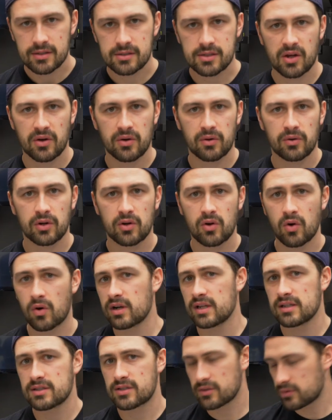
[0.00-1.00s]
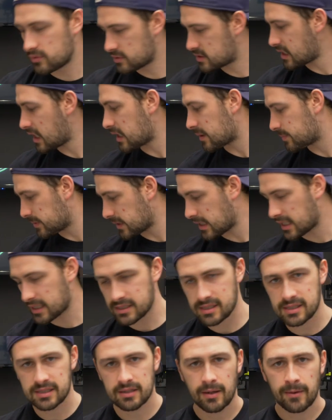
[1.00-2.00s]
So according to
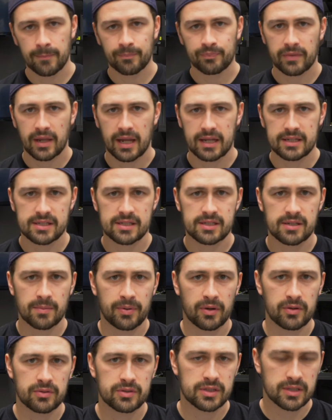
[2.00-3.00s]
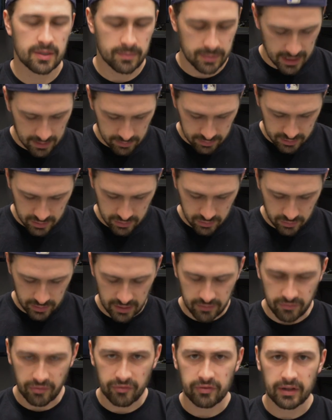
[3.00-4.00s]
Cycplus, it's supposed to be able to
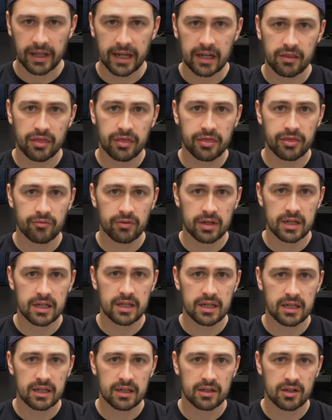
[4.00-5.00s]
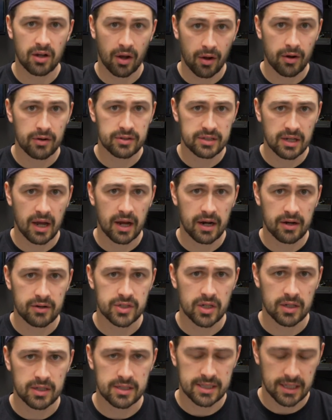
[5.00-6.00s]
inflate 3 car
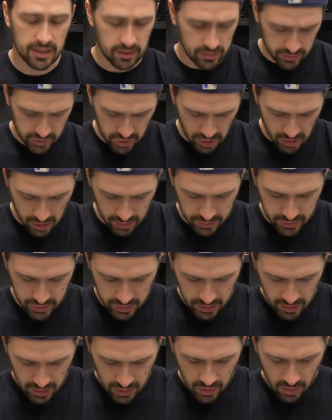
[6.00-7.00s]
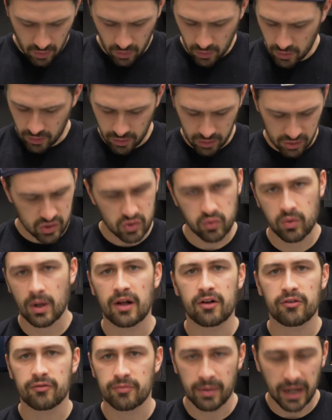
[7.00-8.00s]
tires on a single charge, or
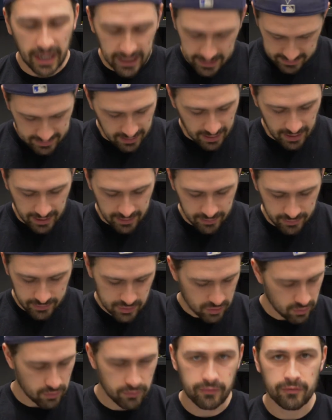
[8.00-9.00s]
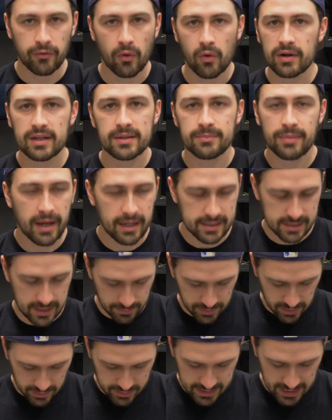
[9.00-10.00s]
12 bike tires, or 40
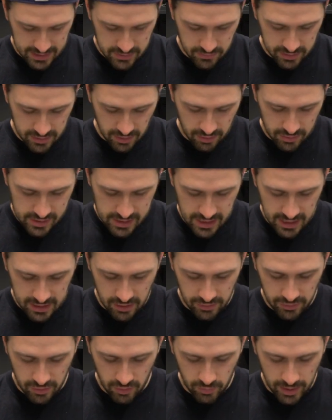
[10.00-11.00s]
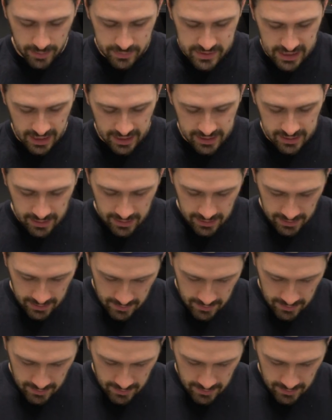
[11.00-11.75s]
basketballs. That's what they're saying on their website.